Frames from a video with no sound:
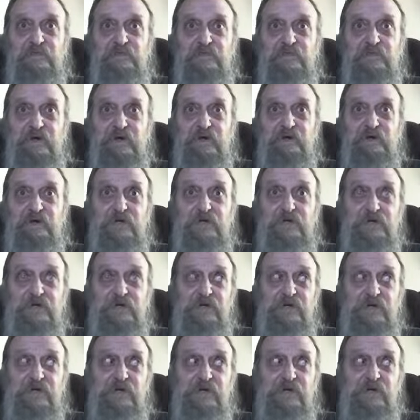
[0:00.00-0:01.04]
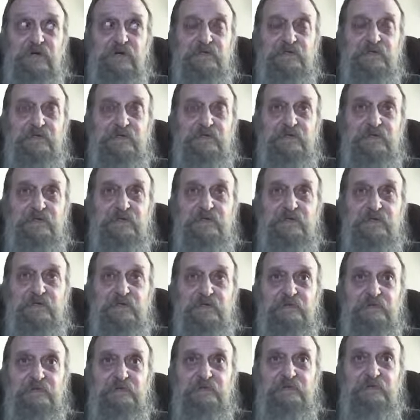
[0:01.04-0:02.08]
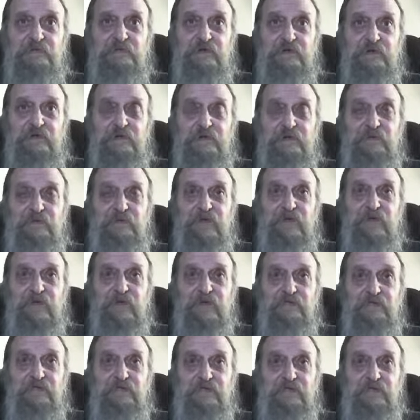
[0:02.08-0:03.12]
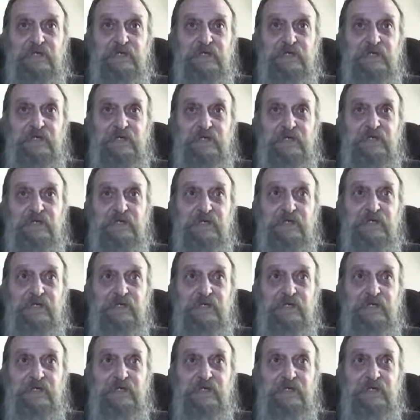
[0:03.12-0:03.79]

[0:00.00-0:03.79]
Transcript: very just and very patient, and